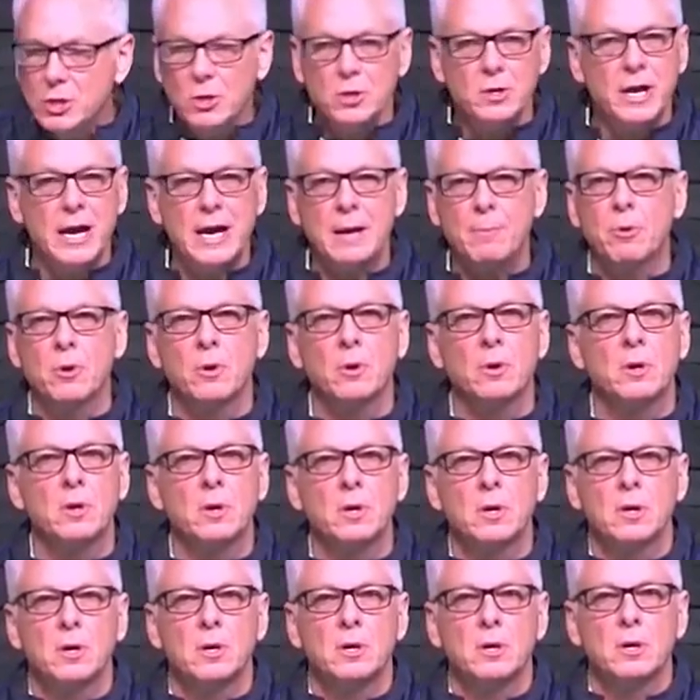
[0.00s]
your neighbor
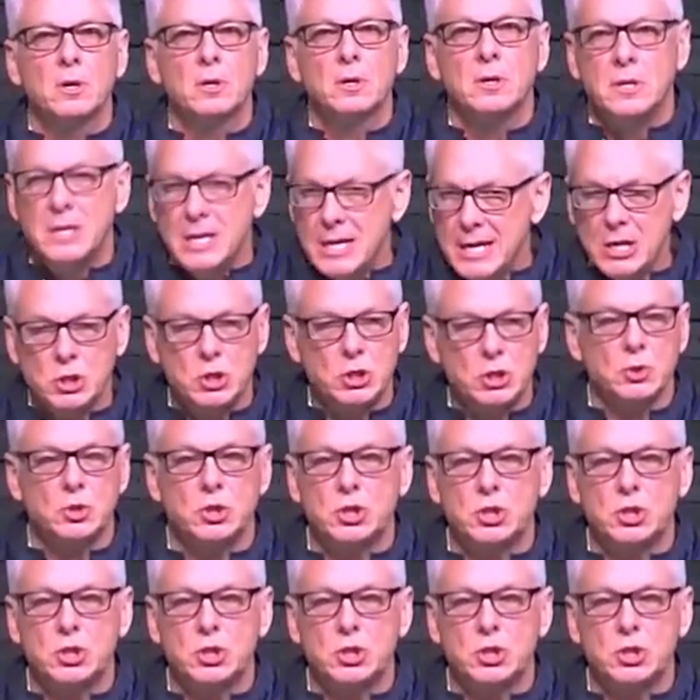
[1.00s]
needs you.